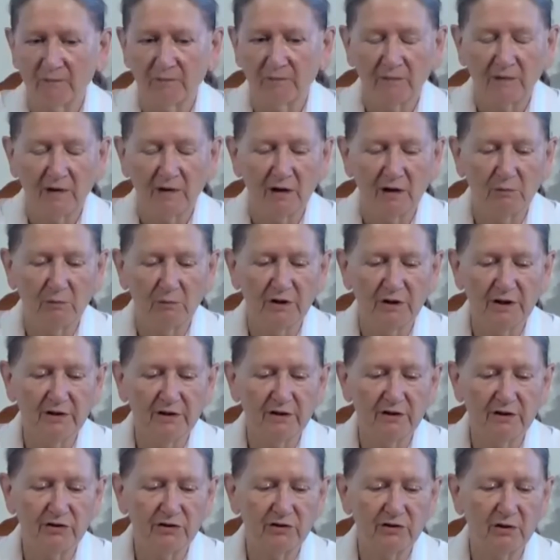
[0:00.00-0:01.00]
And when
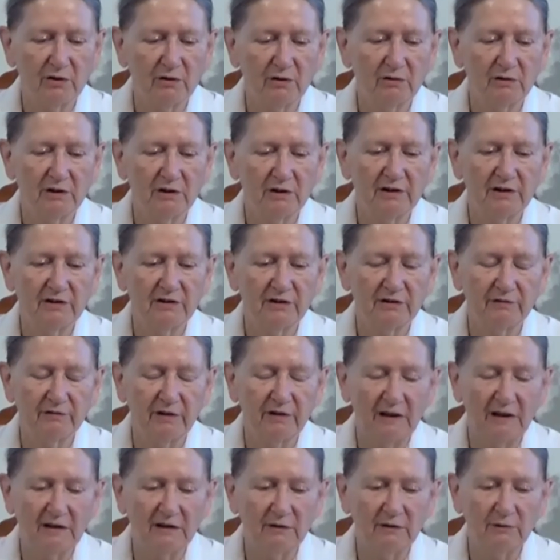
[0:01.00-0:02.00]
the soul is
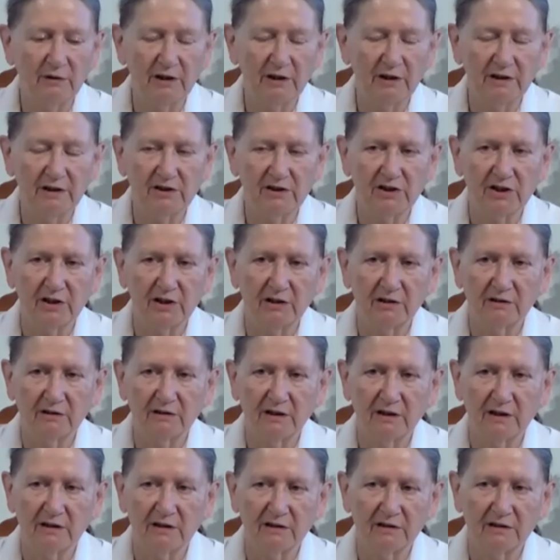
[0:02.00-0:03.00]
evaluating
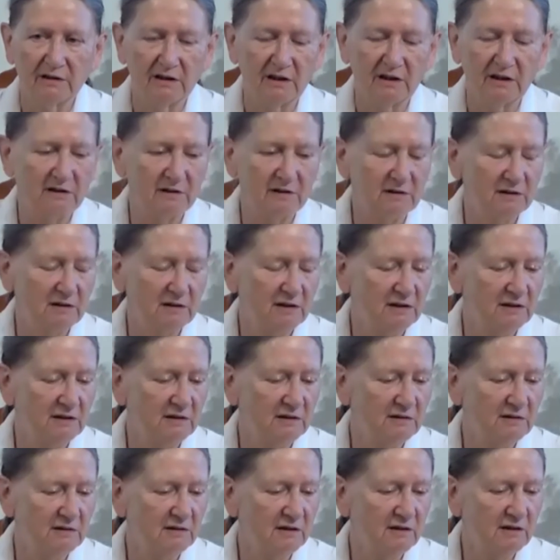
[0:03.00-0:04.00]
that
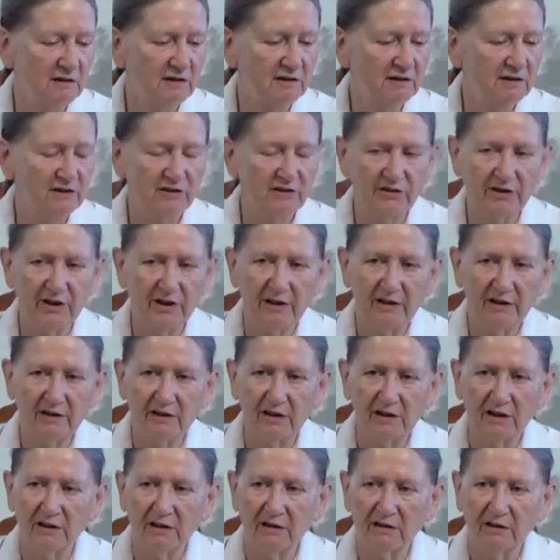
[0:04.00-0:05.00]
and
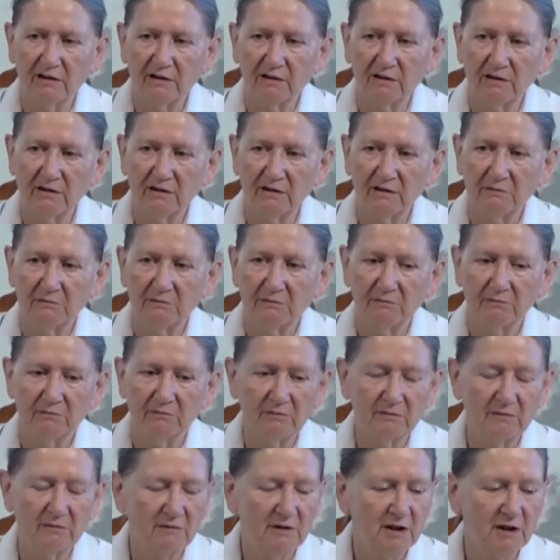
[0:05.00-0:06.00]
understanding
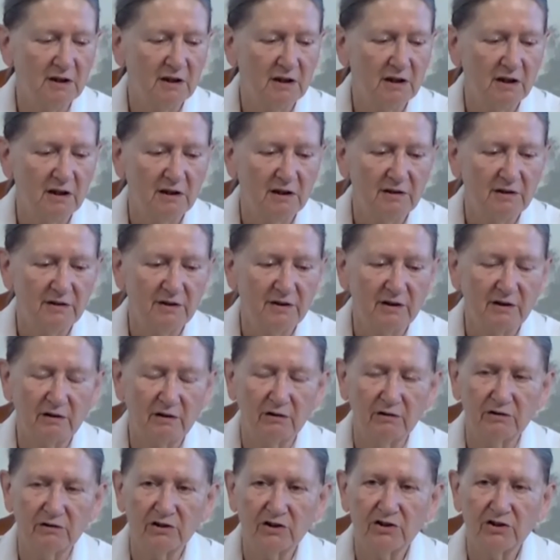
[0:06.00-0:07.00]
the
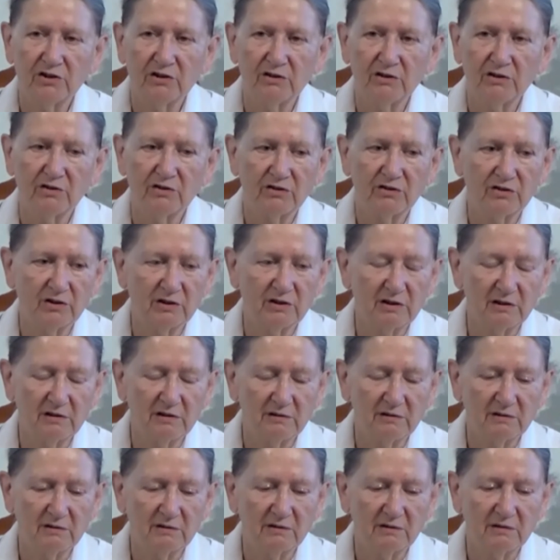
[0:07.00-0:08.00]
conscience,
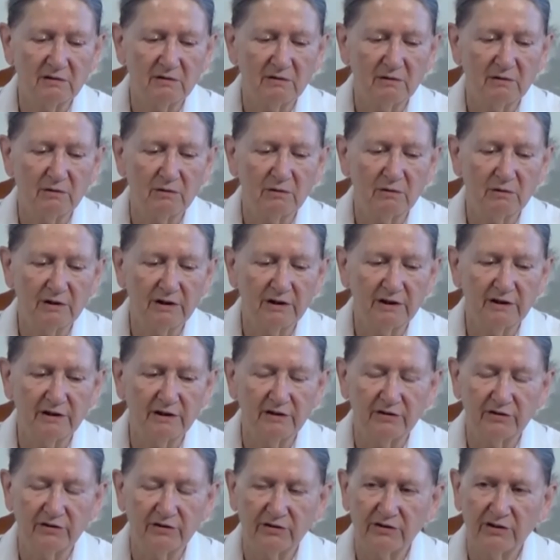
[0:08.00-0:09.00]
all
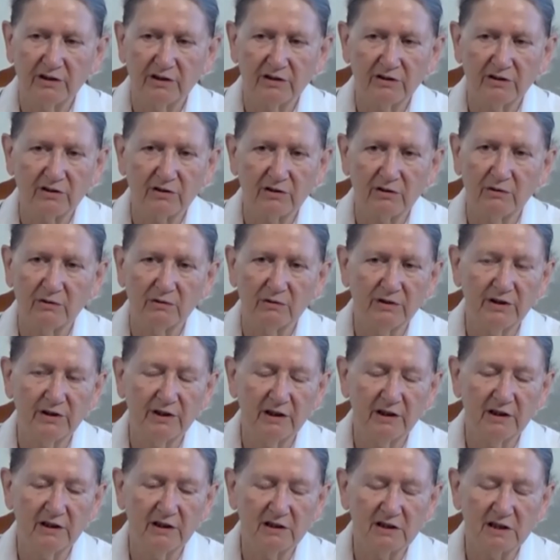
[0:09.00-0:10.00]
this, that's called
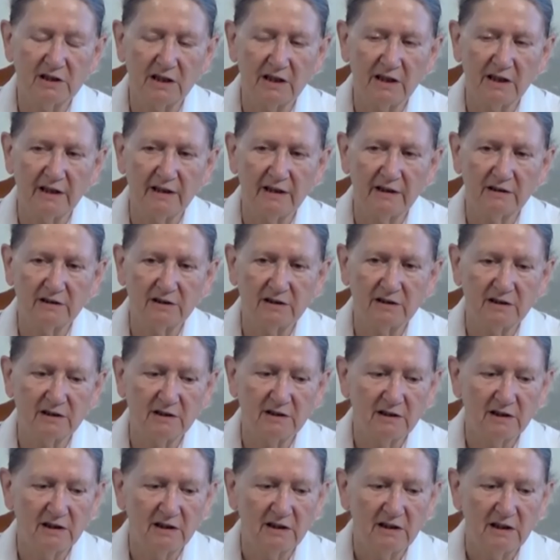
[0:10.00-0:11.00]
the intellect.
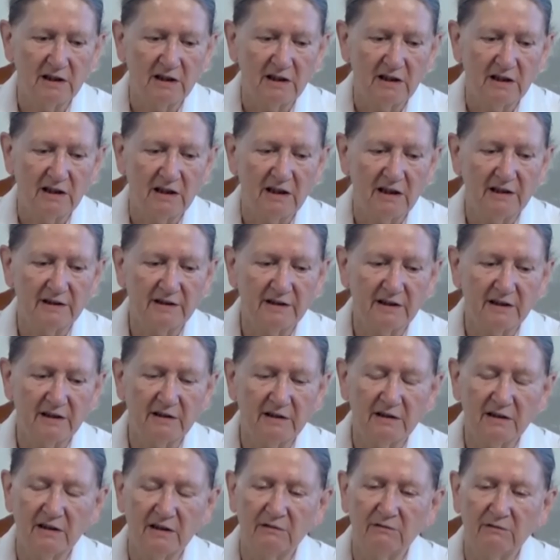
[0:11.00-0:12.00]
And
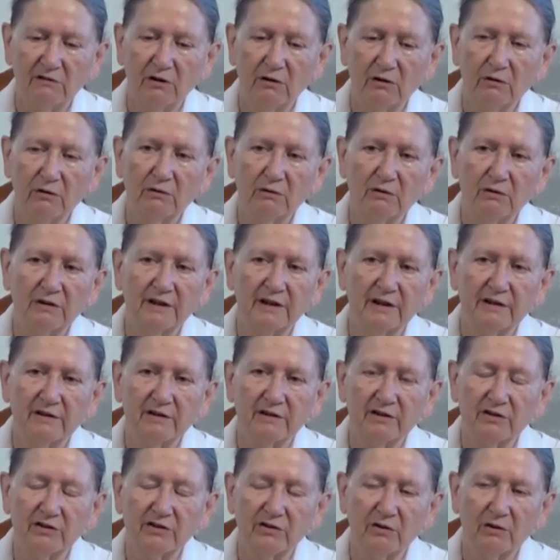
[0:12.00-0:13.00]
then the role that
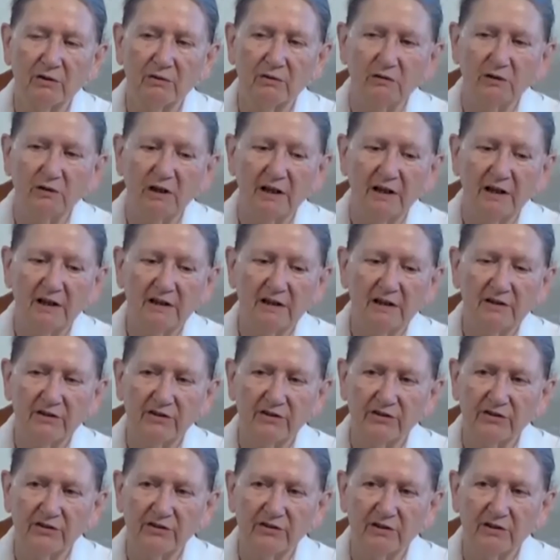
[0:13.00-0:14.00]
the soul
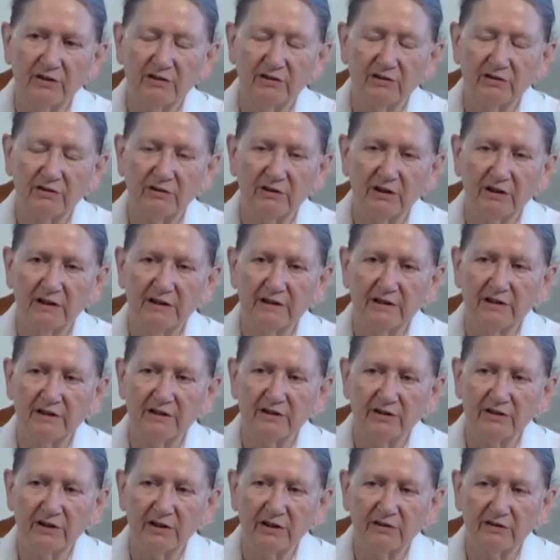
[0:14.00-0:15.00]
has is really the
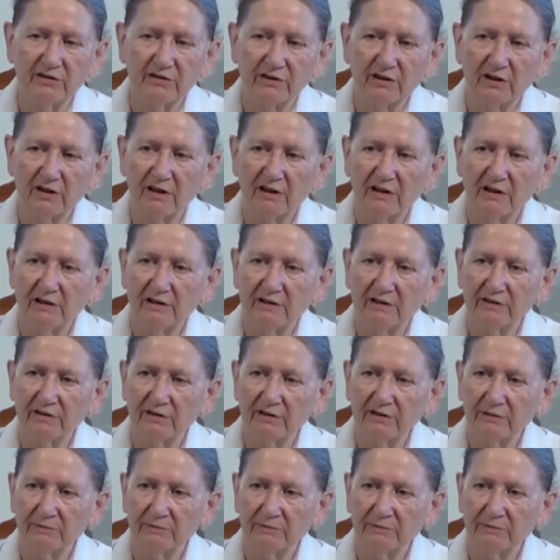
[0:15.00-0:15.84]
sanskaras,